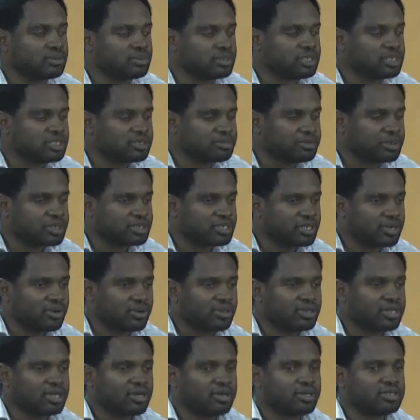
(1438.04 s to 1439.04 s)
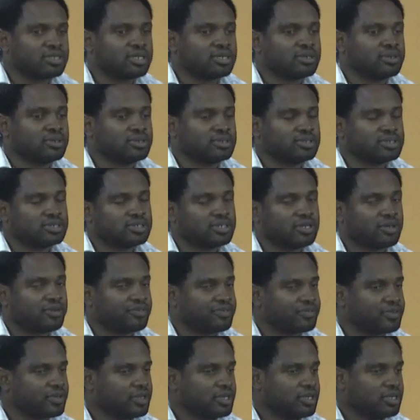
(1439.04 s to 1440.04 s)
arrangements and all that other good
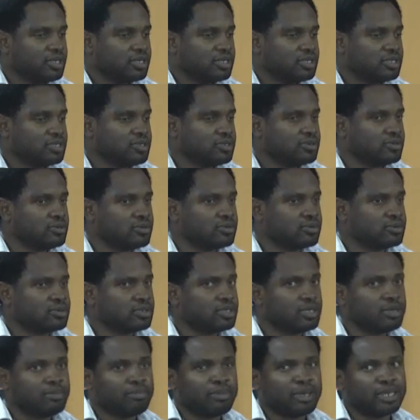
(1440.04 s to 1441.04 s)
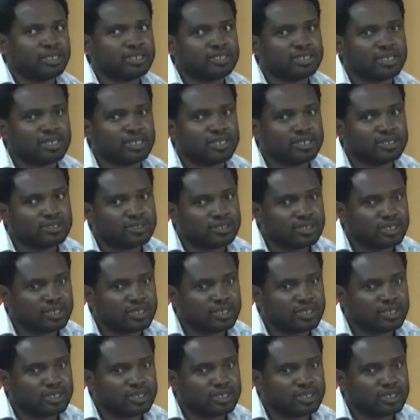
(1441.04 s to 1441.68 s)
stuff, you know, it might take it to